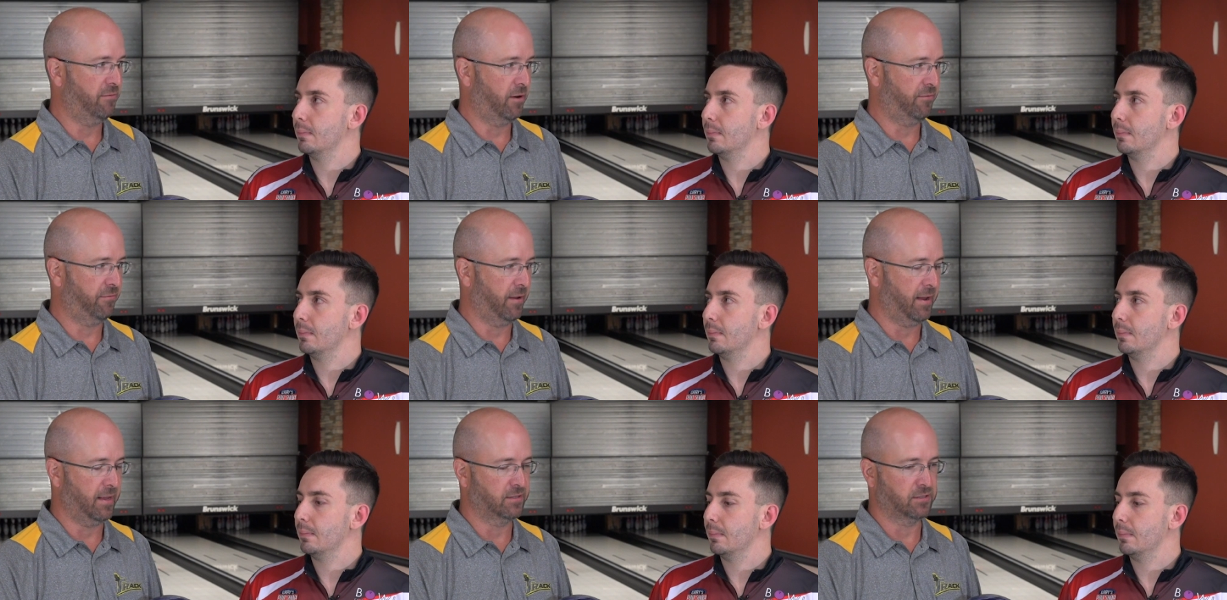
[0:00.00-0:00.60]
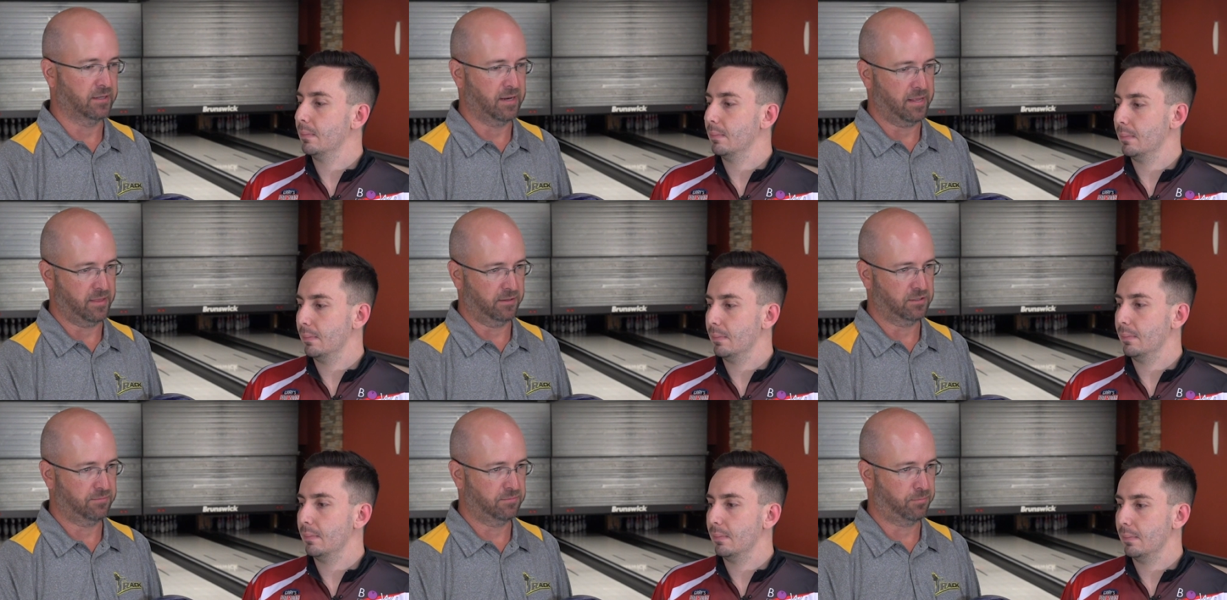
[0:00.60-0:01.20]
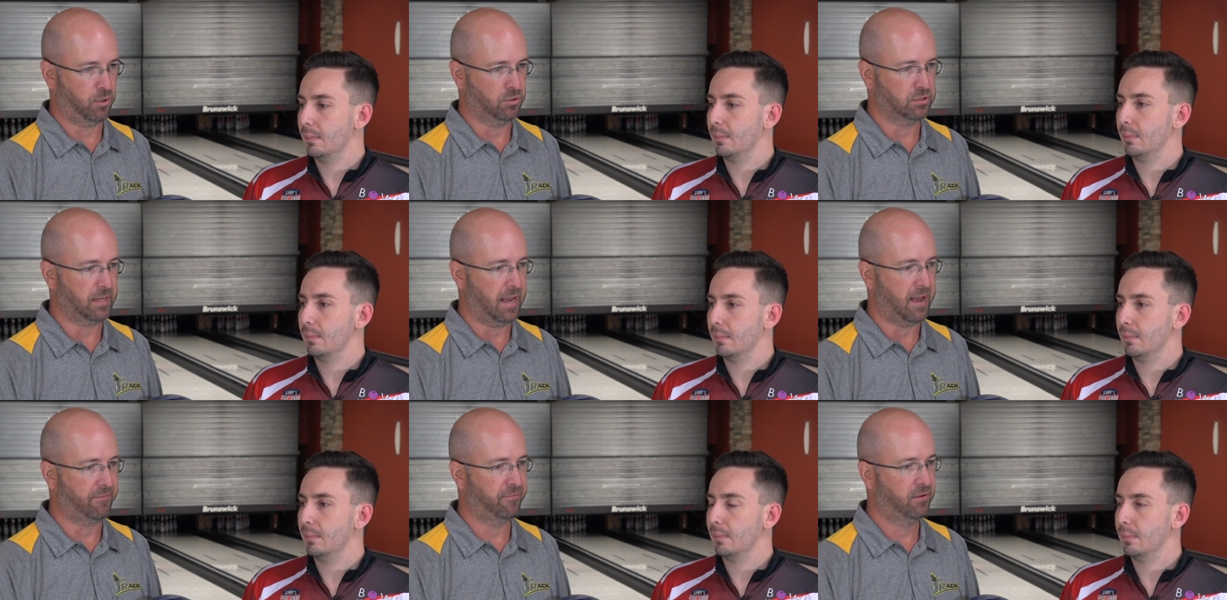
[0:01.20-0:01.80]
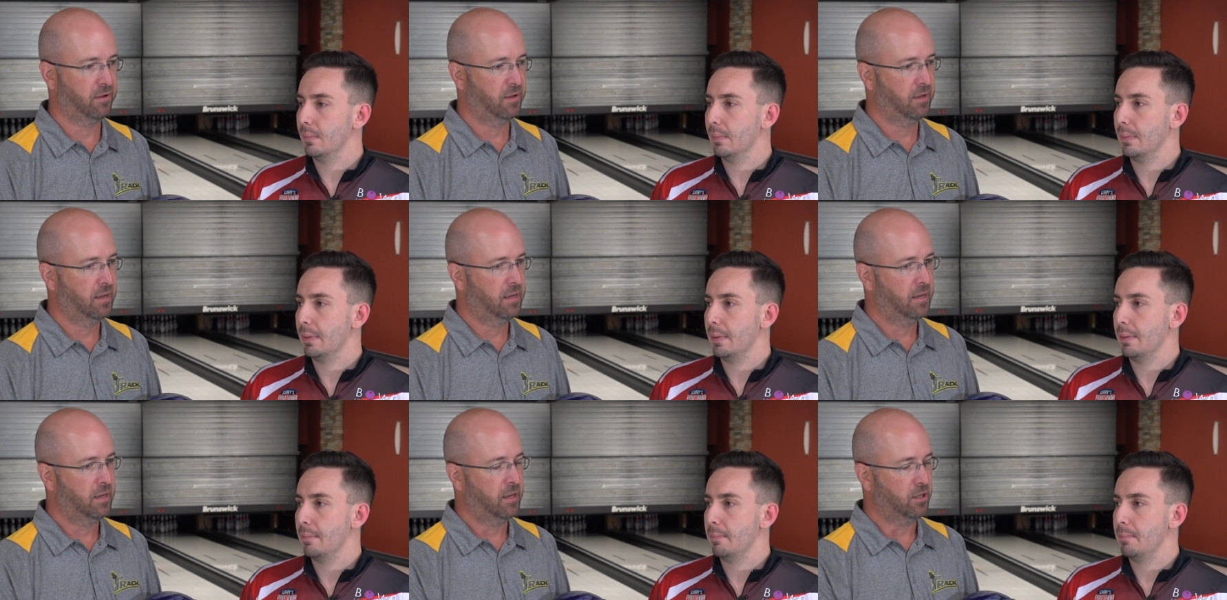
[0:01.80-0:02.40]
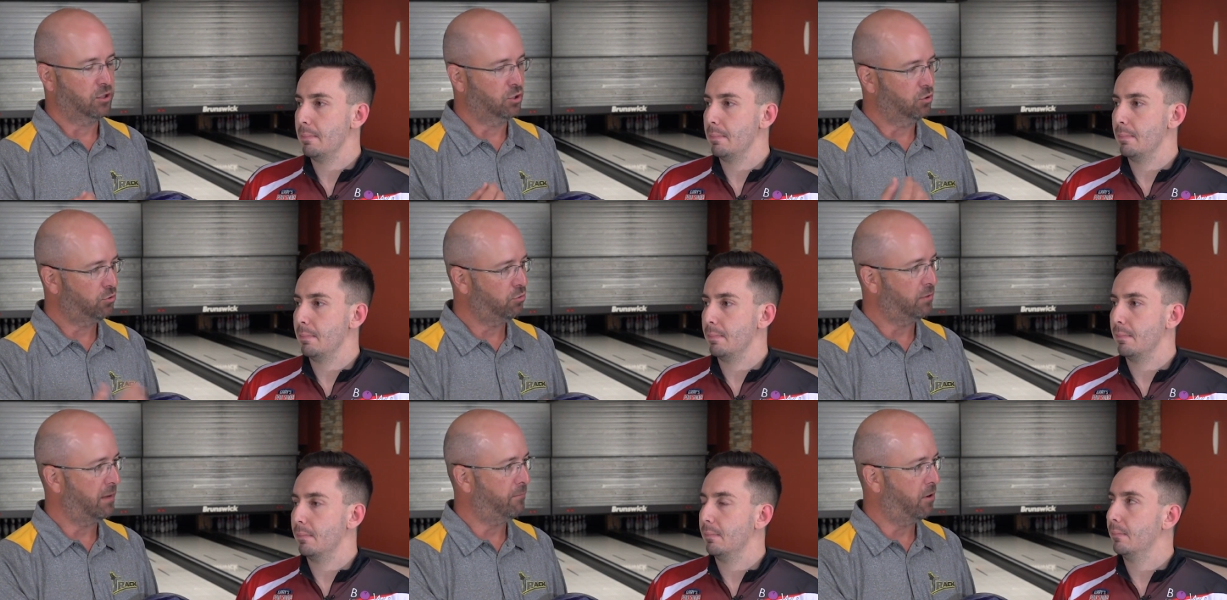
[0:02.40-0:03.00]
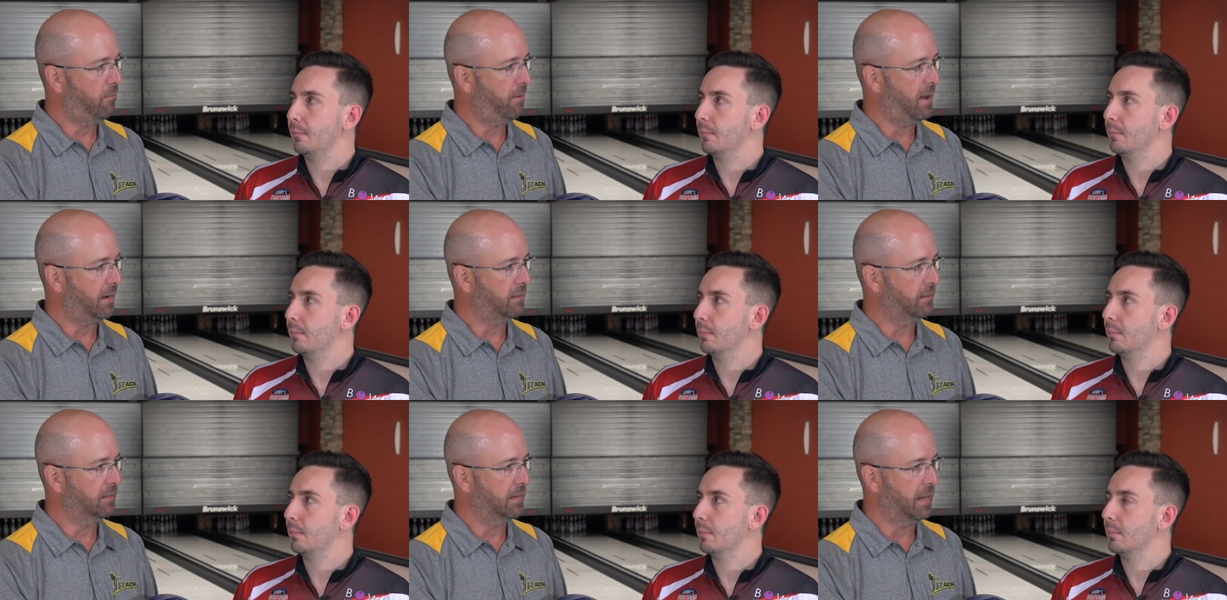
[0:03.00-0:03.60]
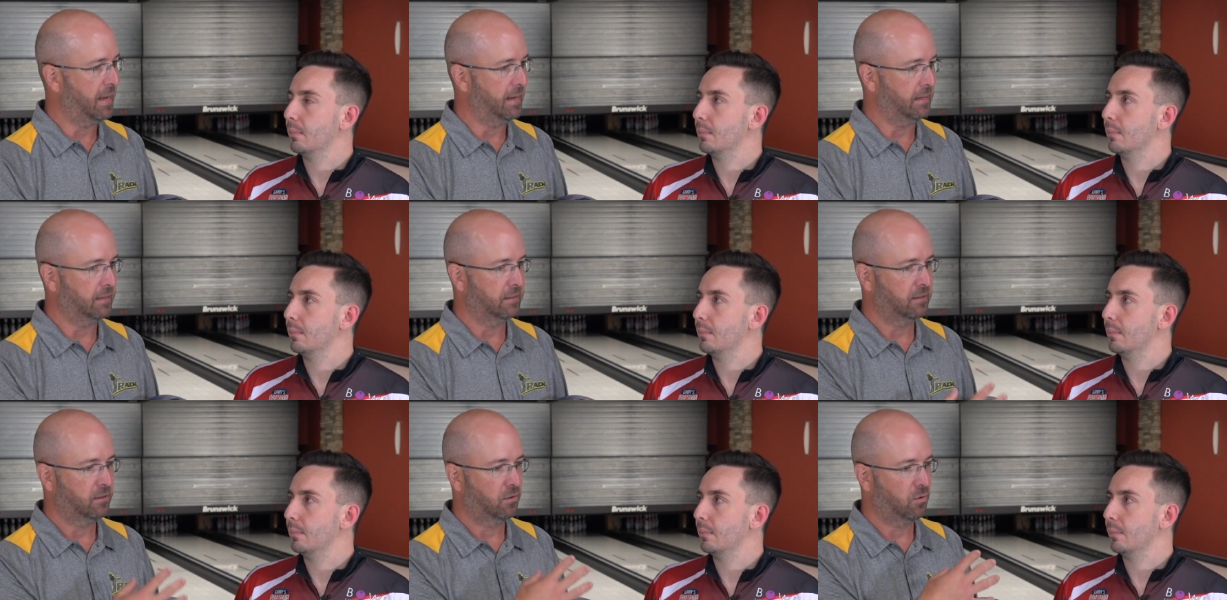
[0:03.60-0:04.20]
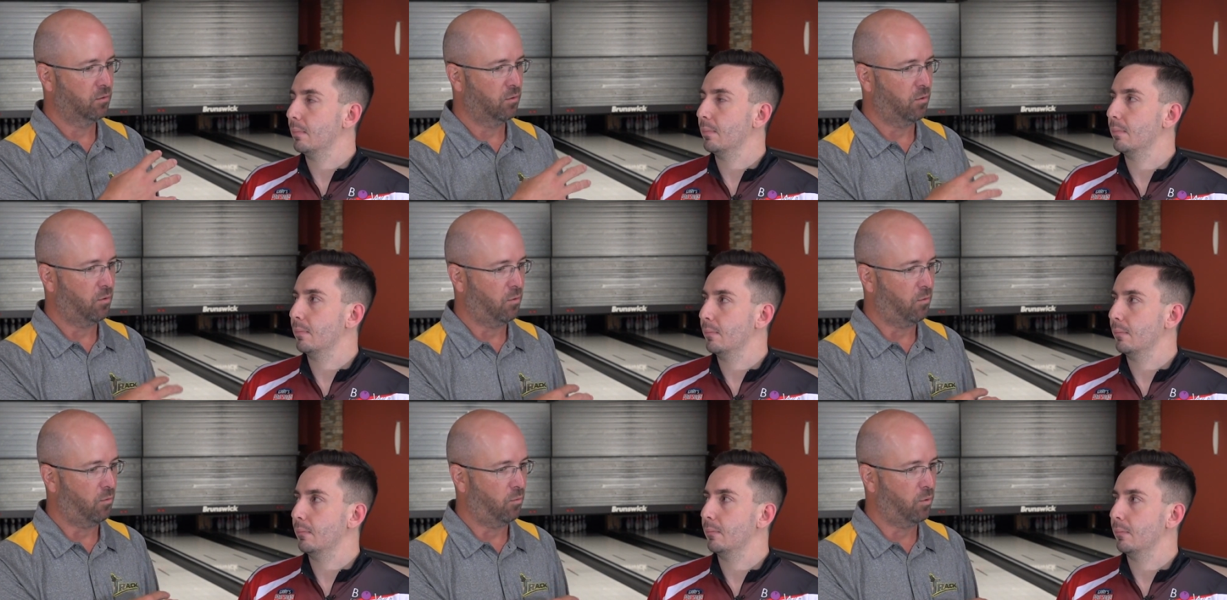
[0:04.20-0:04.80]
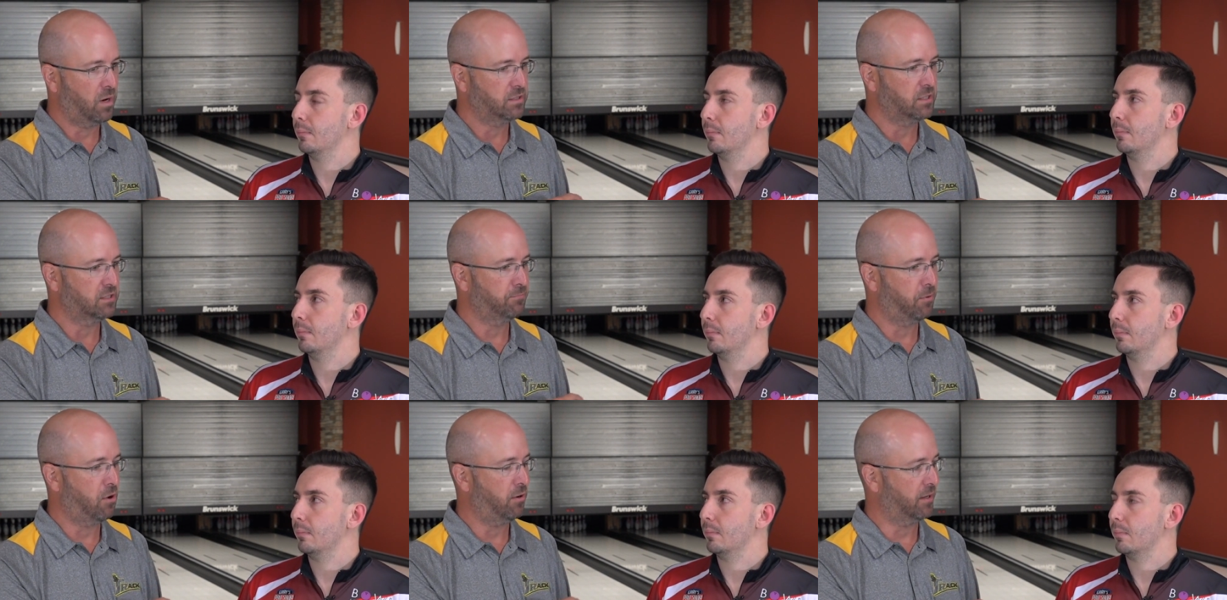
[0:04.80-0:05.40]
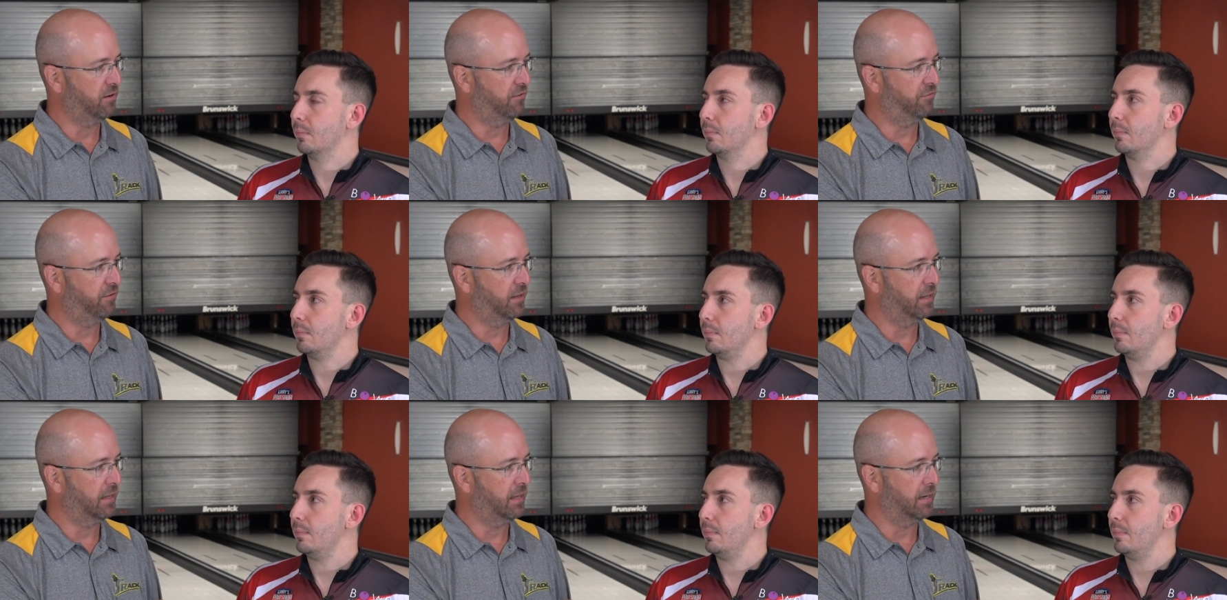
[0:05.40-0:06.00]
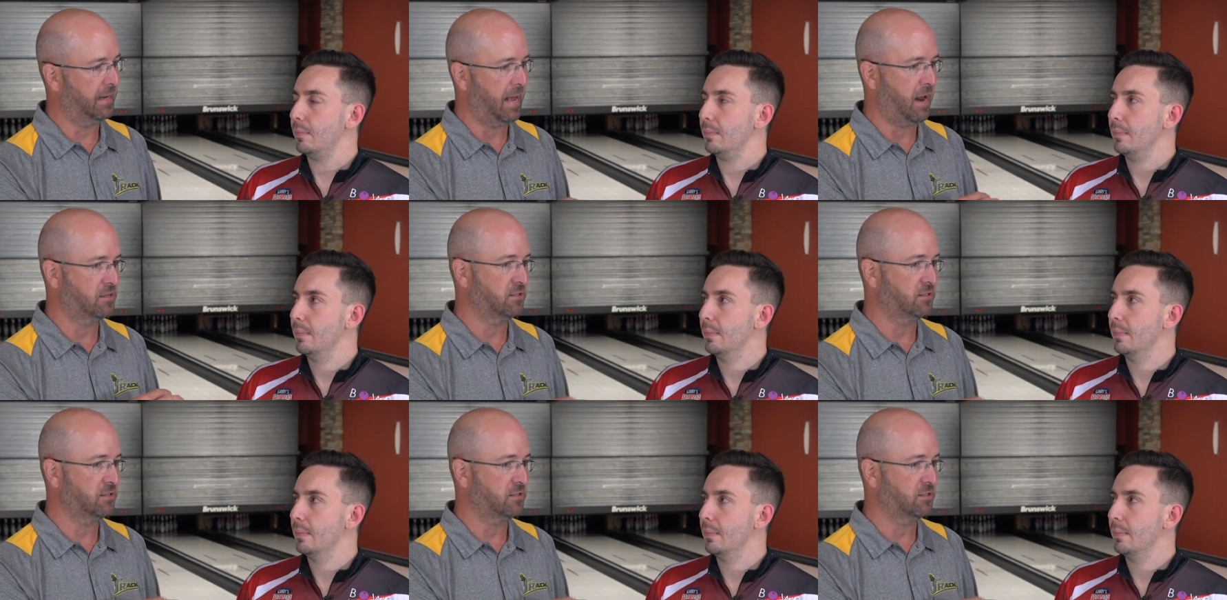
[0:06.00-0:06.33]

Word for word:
Speaker 1: of our fans and the pro staff. You threw that ball back in the day. Where's this ball gonna fit in, and how